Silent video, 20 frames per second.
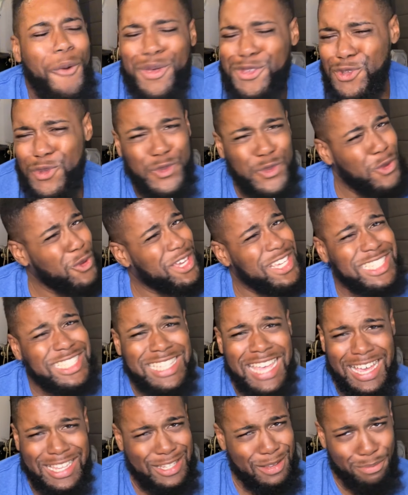Uzuki's
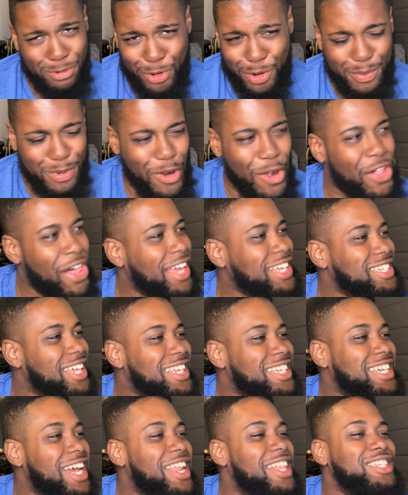tech support, bro?
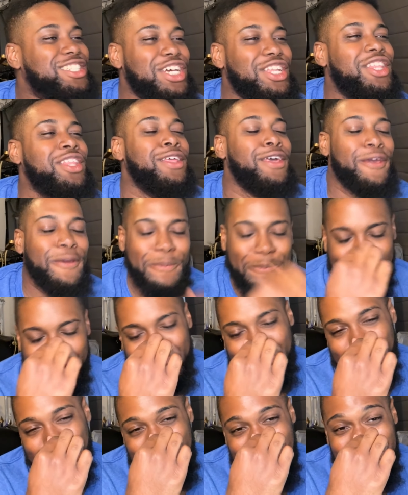Like genuinely,
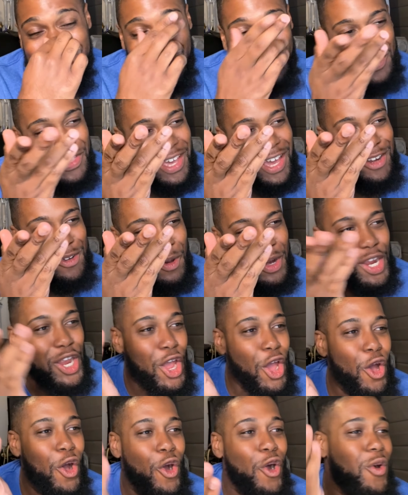that's the one thing I do wonder.
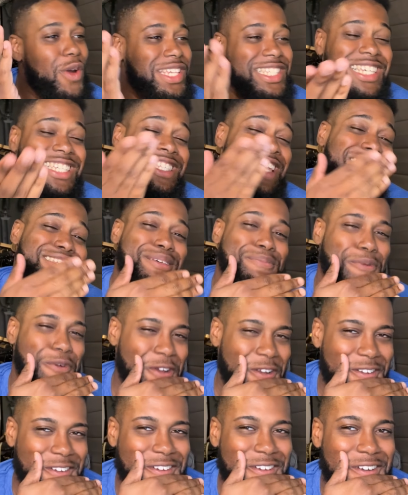Who is his tech
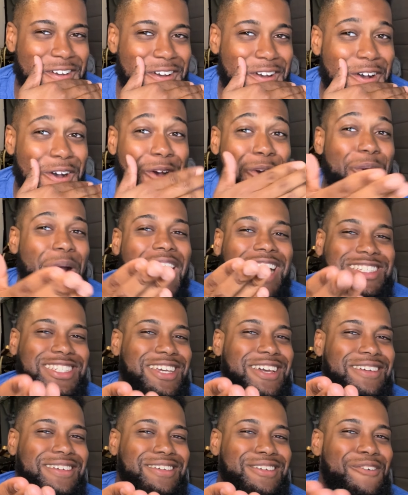support? Who
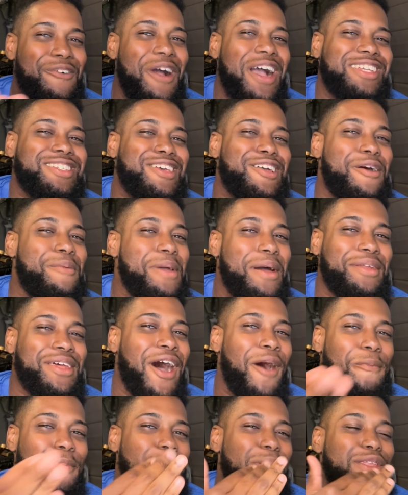actually gonna be able to
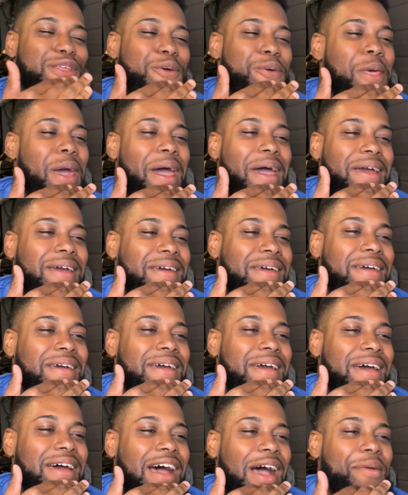help him undo that?
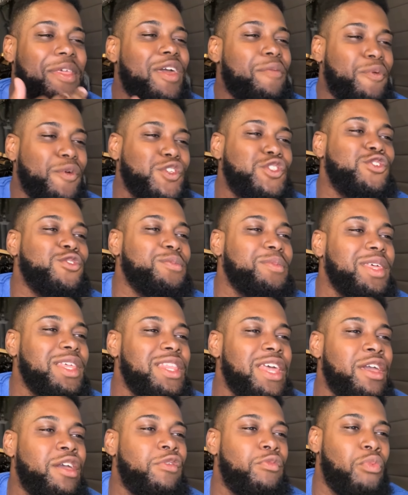I mean, like, presumably
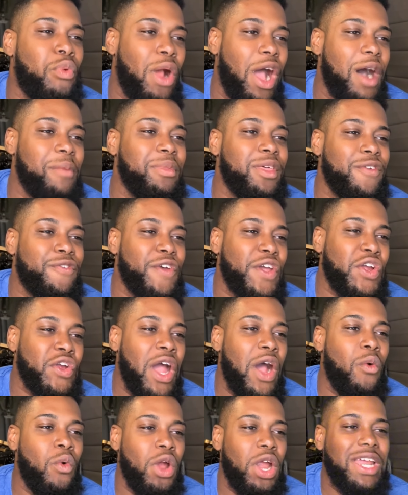they could probably figure
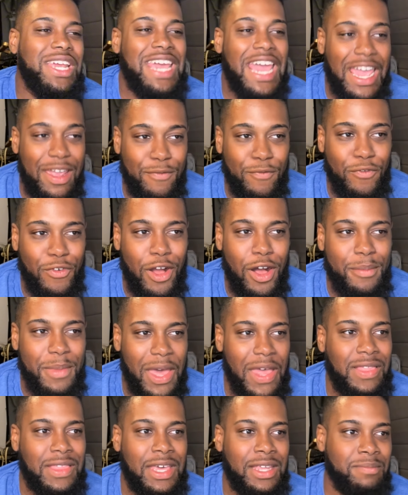out where it came from
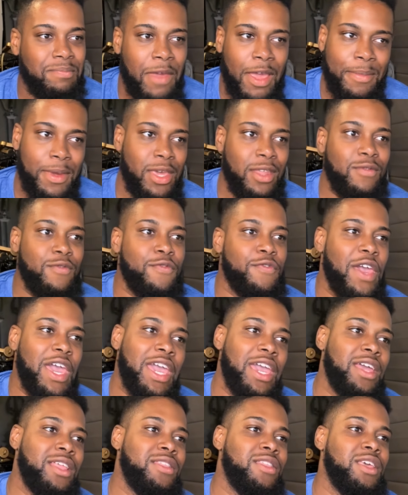and then maybe
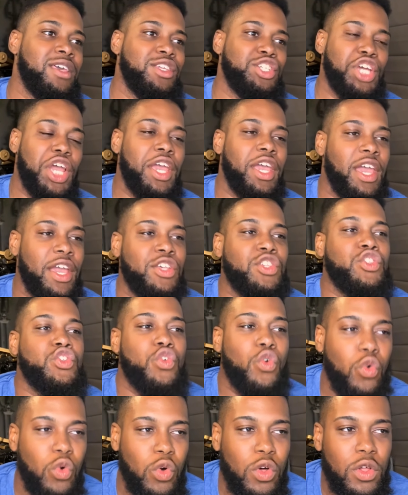invade the JA
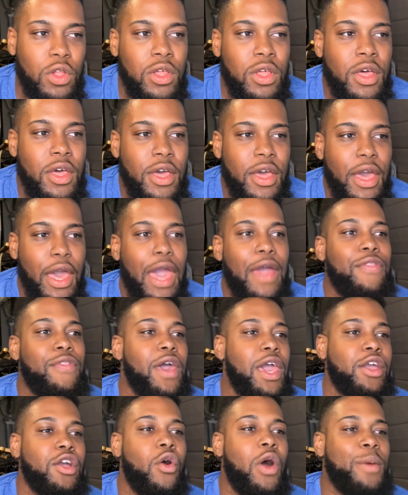school and
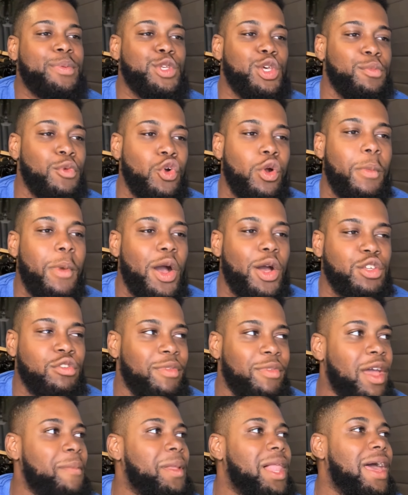then go absolutely boogabongs from
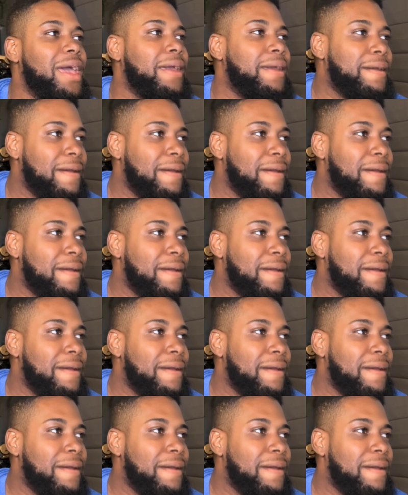there. But, like,